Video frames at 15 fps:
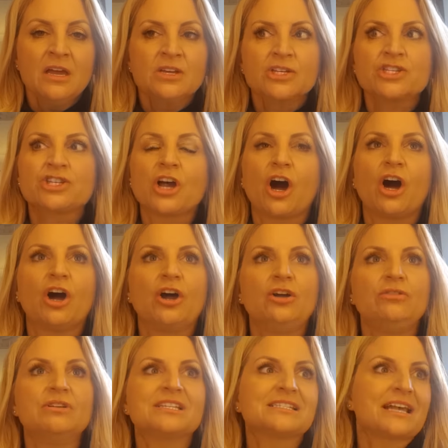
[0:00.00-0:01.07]

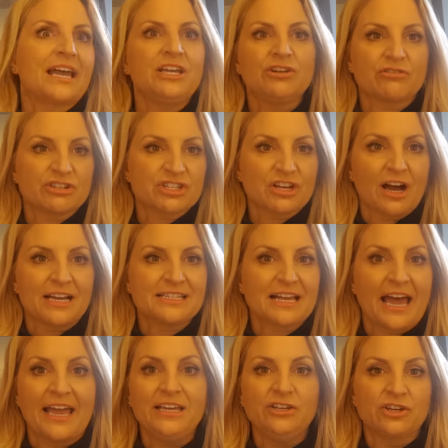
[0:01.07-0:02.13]
So, say you're a size
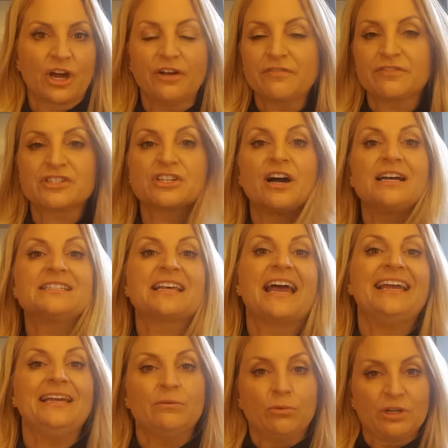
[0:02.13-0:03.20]
8, you go for a size
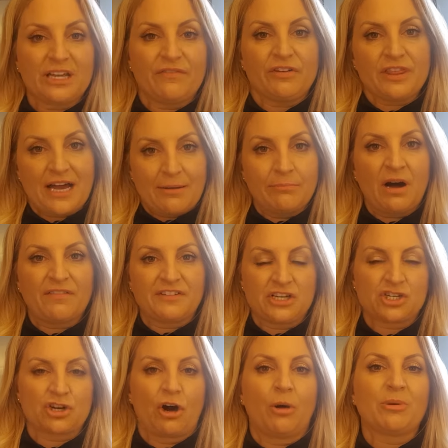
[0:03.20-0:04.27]
8, it will give you that muffin
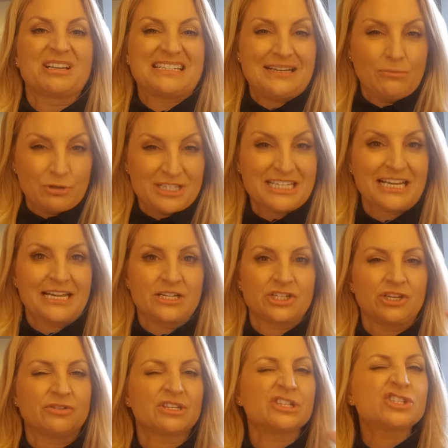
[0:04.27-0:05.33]
top because it will dig
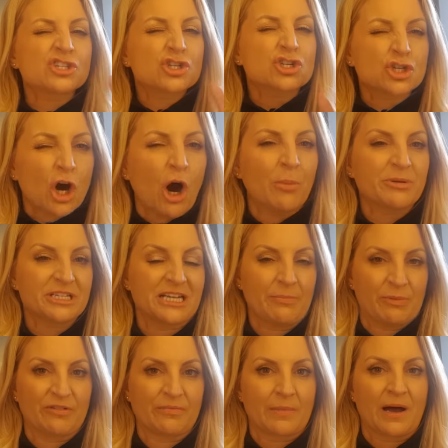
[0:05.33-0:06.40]
into you. So, this is a top
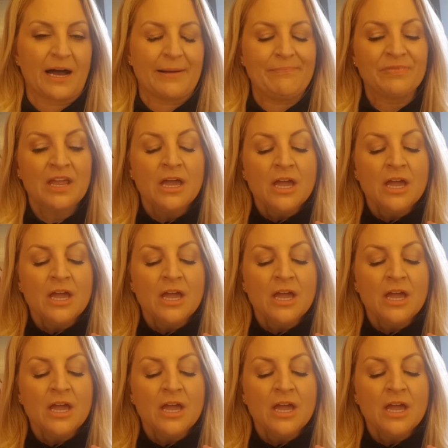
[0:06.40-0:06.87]
tip of mine.